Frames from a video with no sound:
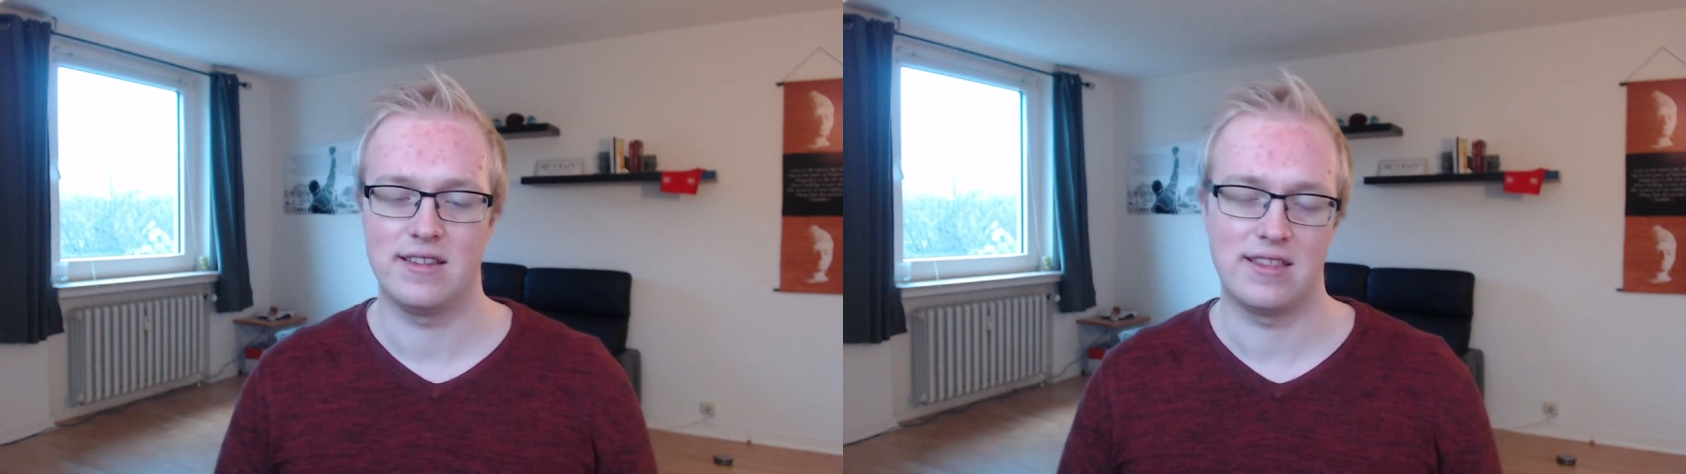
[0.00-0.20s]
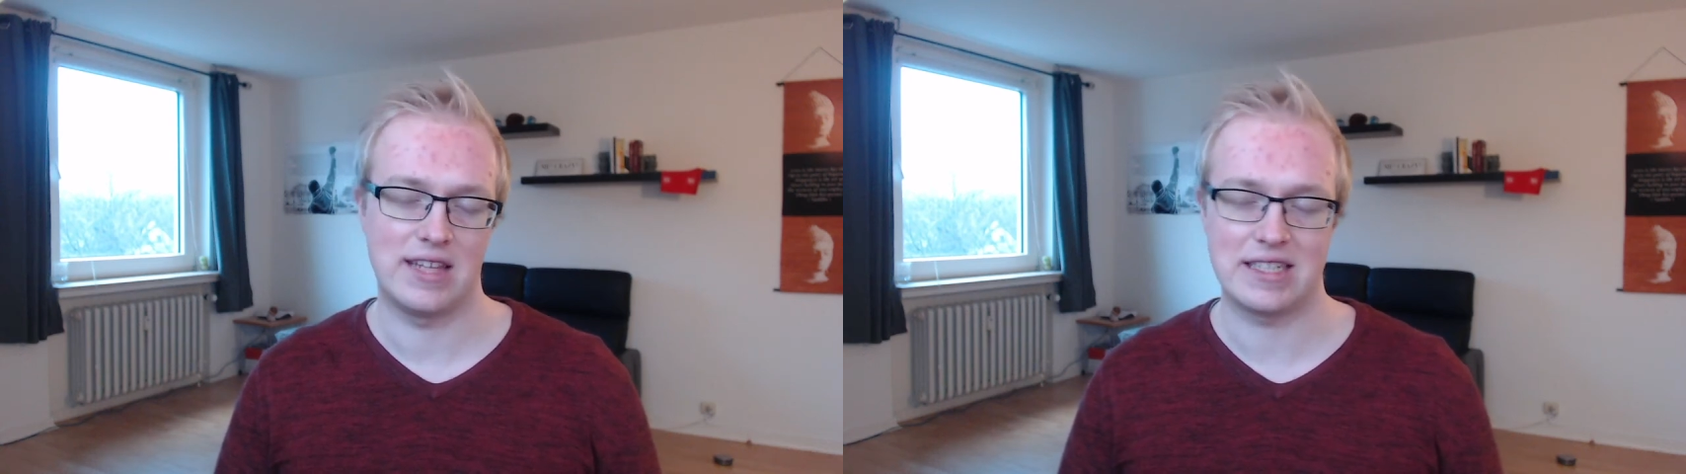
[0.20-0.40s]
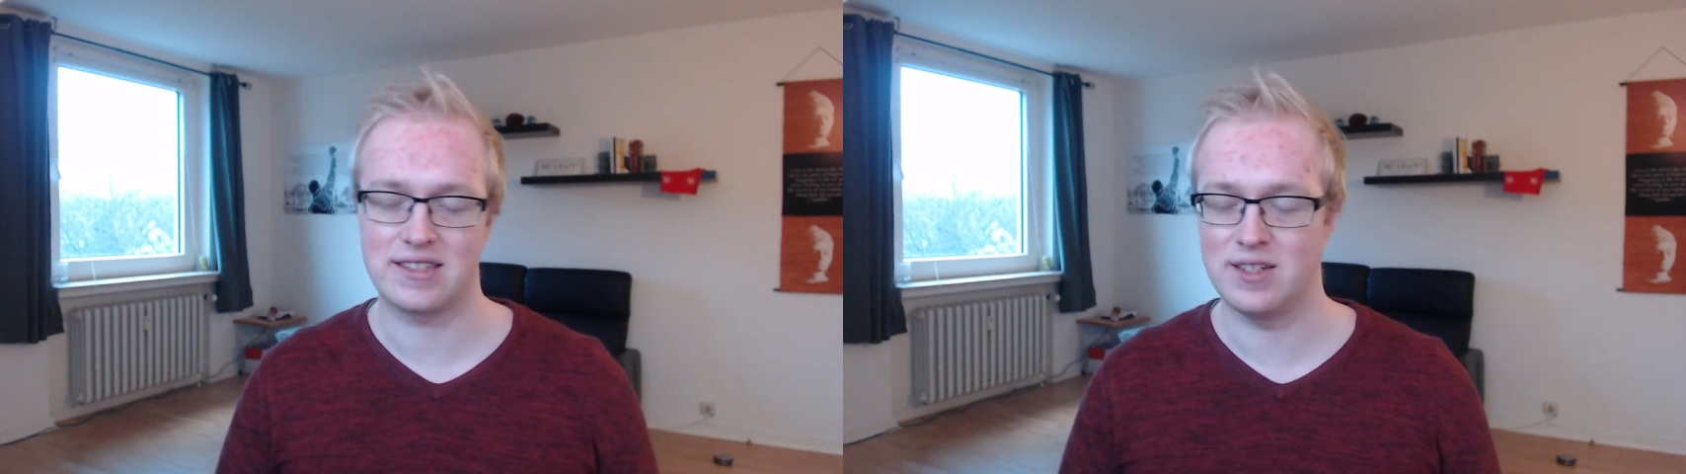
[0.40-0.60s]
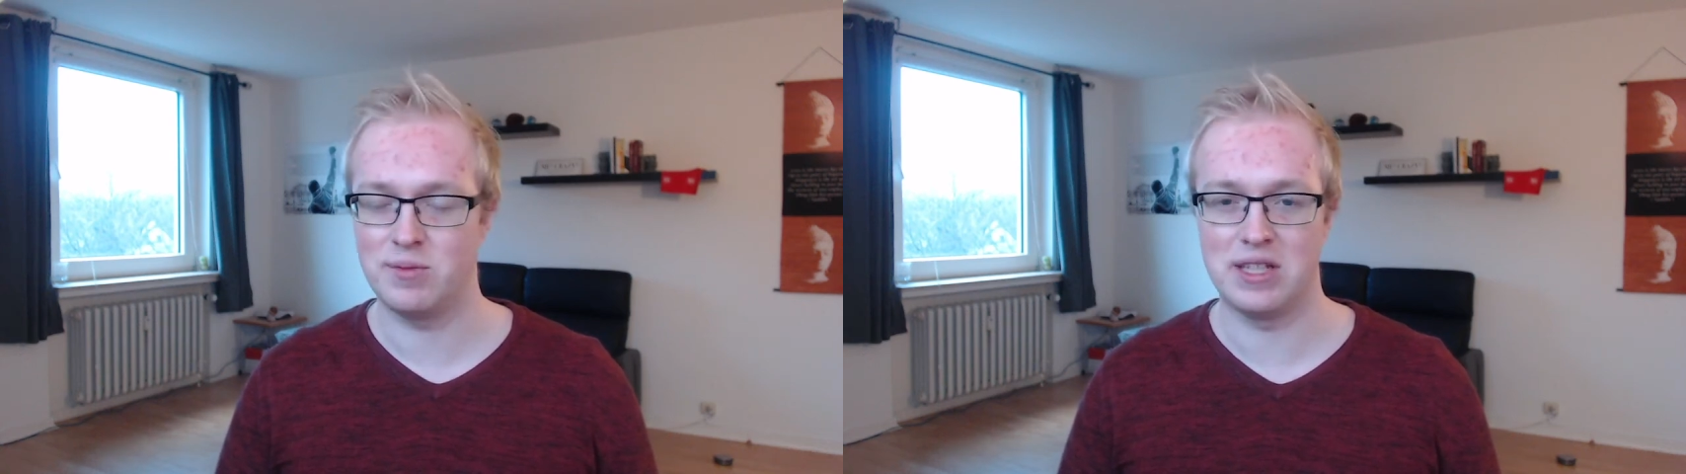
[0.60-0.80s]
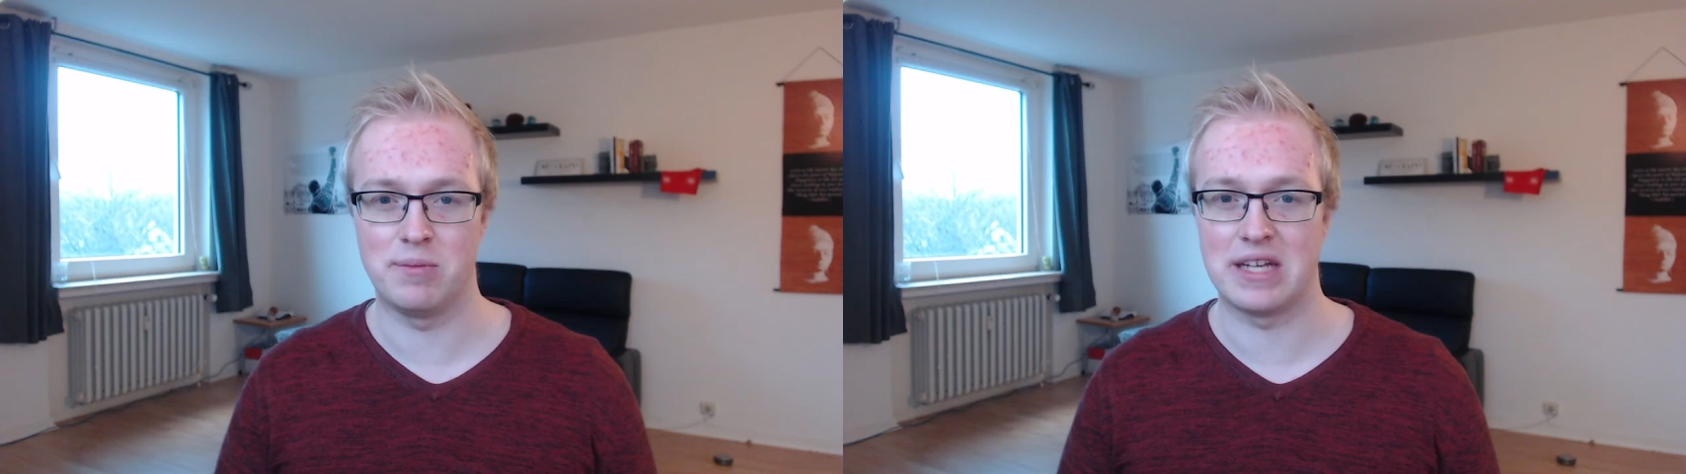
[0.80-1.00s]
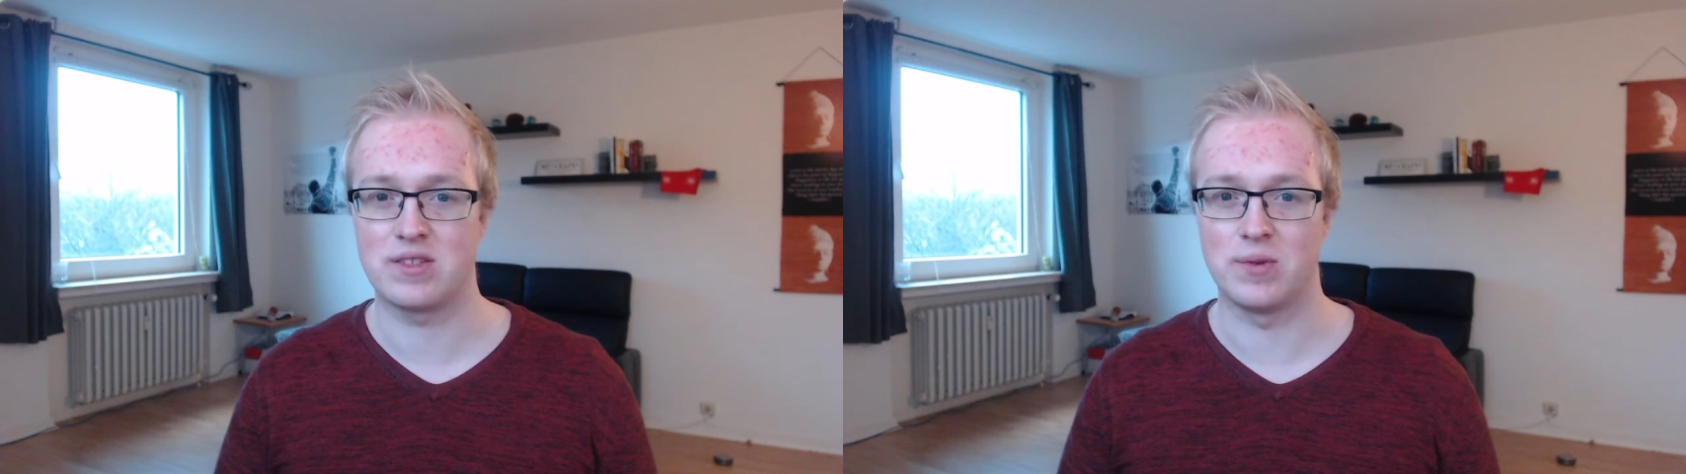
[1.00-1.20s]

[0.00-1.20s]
That's going to be the best